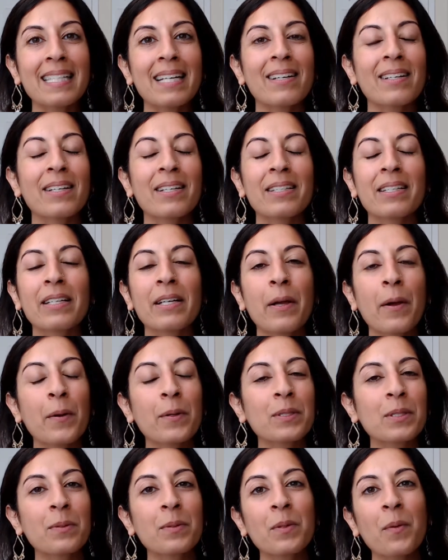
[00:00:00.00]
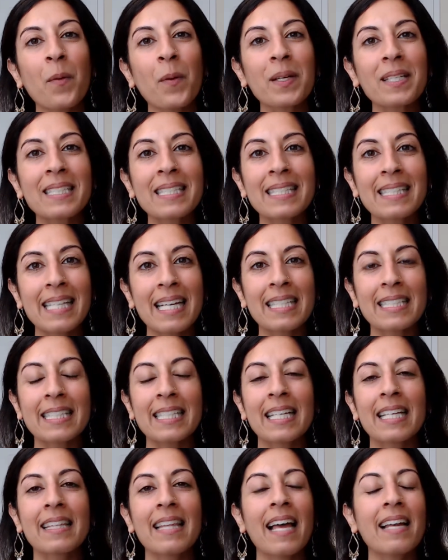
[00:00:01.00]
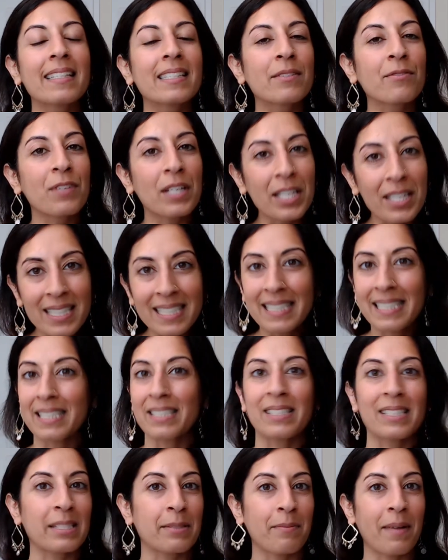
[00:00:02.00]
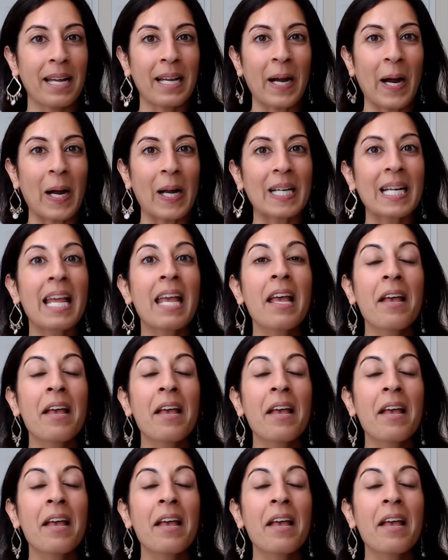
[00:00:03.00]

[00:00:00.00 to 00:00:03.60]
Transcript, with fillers: are going to go to an organization that is very dear to my heart.